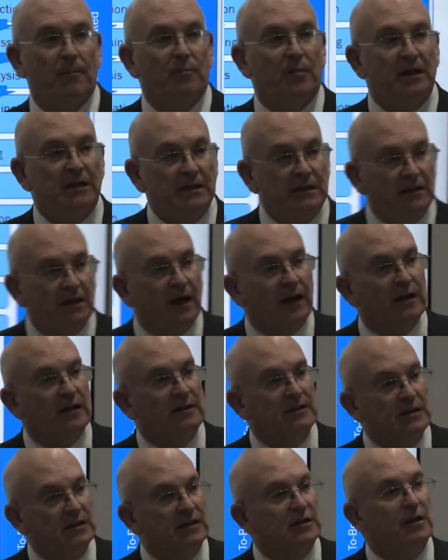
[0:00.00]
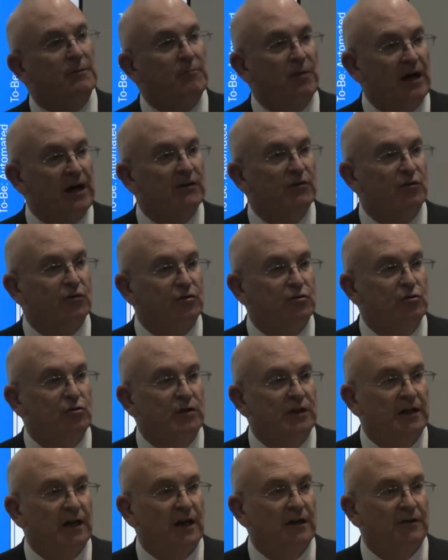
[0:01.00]
But I need to combine those two
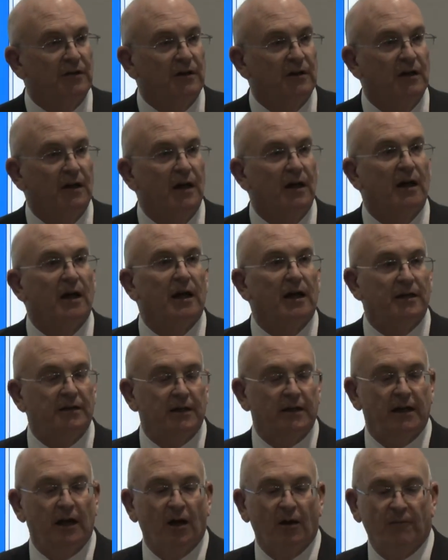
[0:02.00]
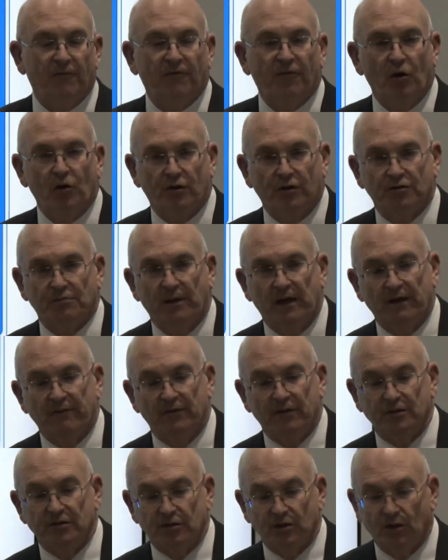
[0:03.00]
together and then help focus my
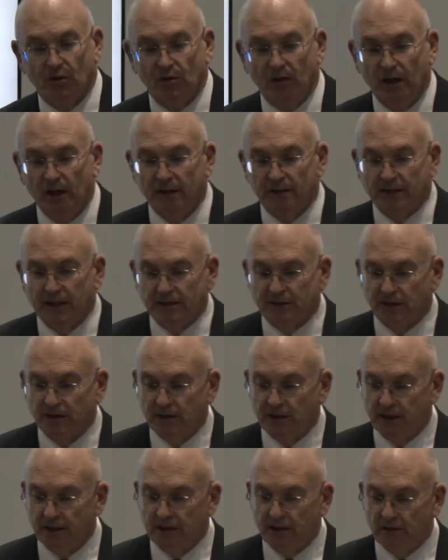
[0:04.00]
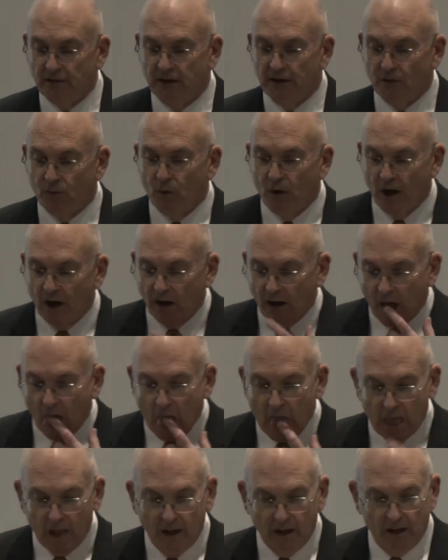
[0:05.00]
efforts. So that's an area where
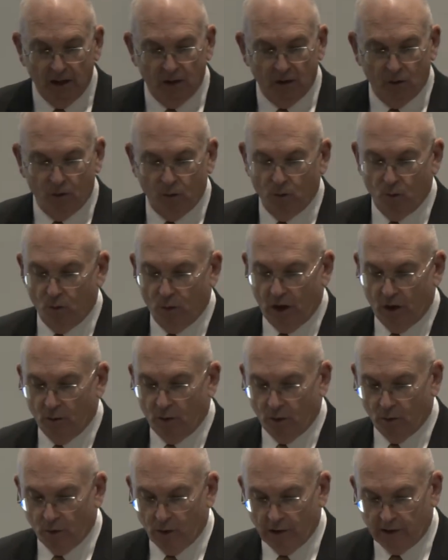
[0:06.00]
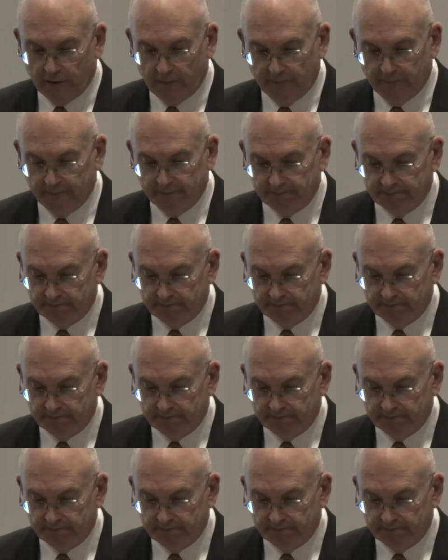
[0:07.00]
we're working.